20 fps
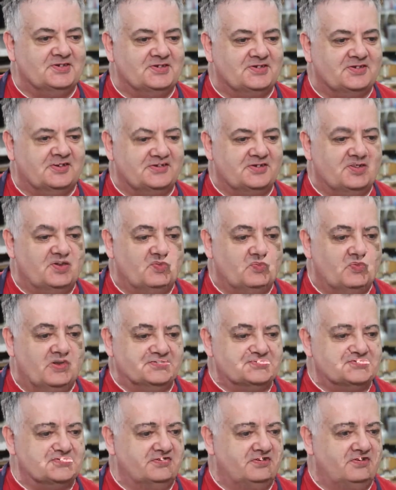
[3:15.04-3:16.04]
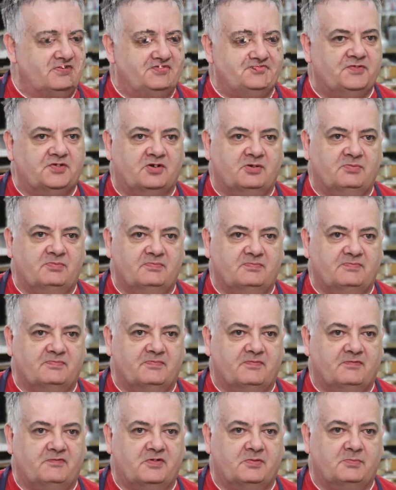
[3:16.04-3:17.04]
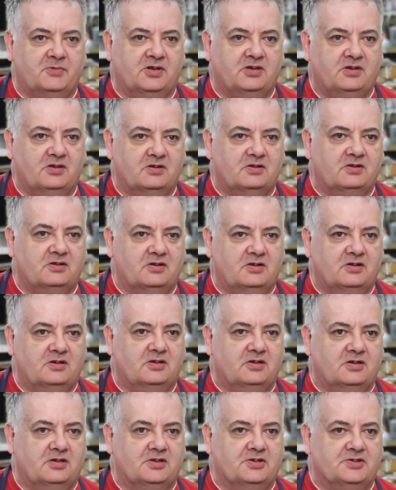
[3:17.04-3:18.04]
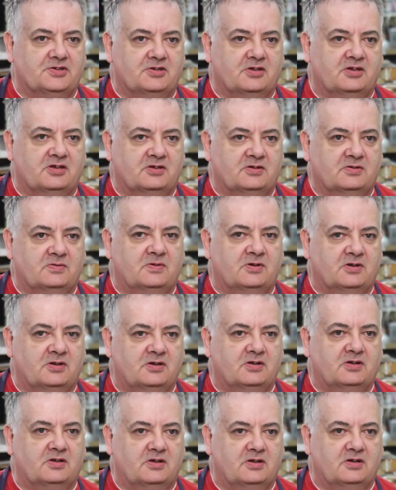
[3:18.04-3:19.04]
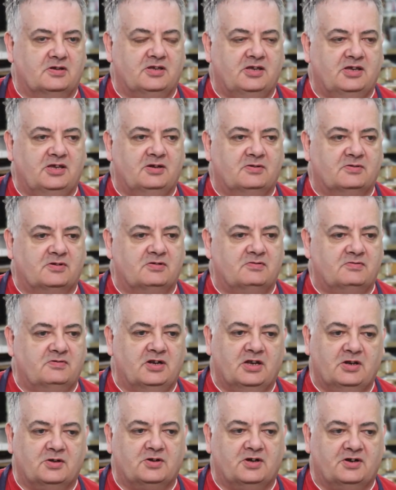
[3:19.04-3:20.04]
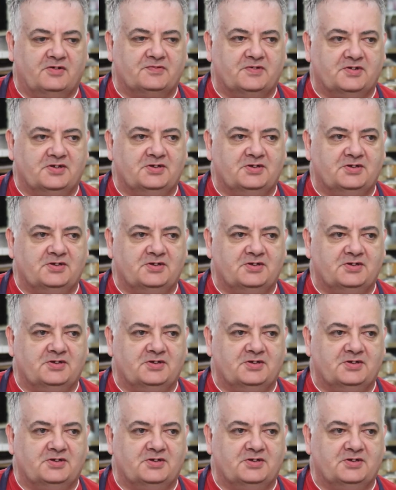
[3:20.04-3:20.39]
is uh, once in a lifetime for me. So uh, yeah, I'm going to really look after